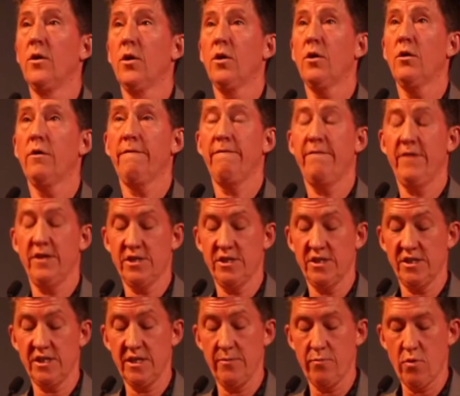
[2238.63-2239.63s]
Her
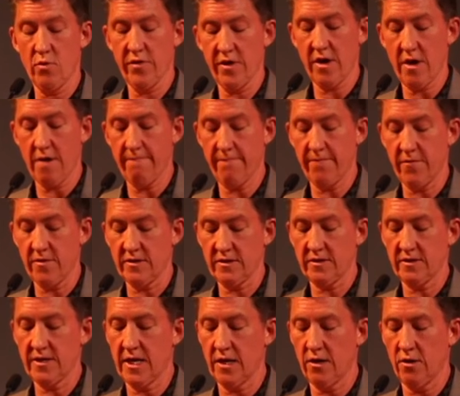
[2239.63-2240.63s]
efficiency both
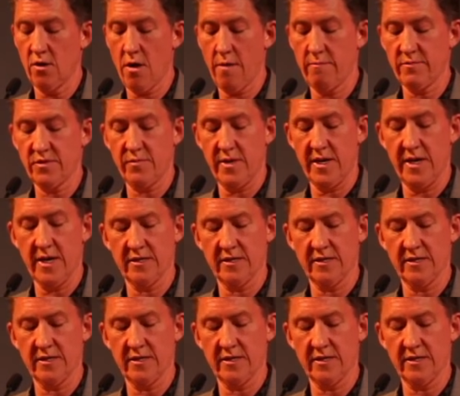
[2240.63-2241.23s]
comforts and alarms me,